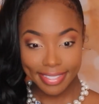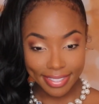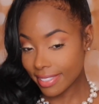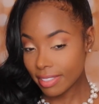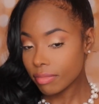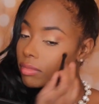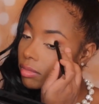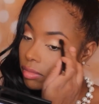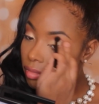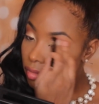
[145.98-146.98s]
And
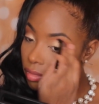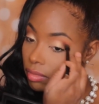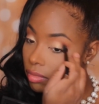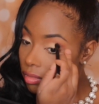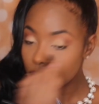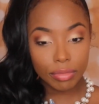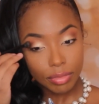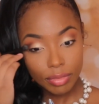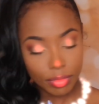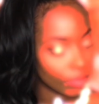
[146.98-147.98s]
that's that. I'm going
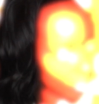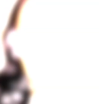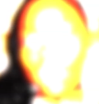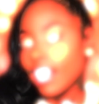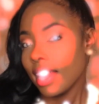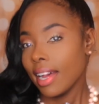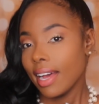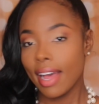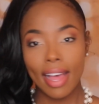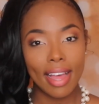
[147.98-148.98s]
to add my liner.
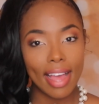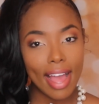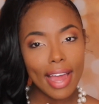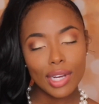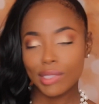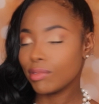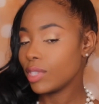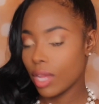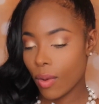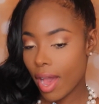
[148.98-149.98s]
I
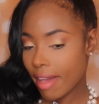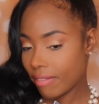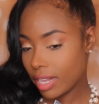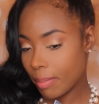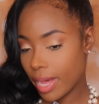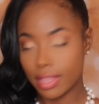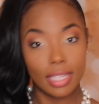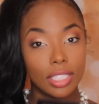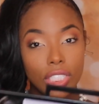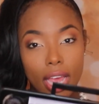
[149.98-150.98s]
don't know how I feel about
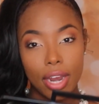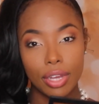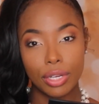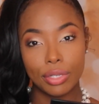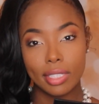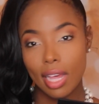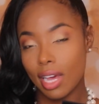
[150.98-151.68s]
these shadows.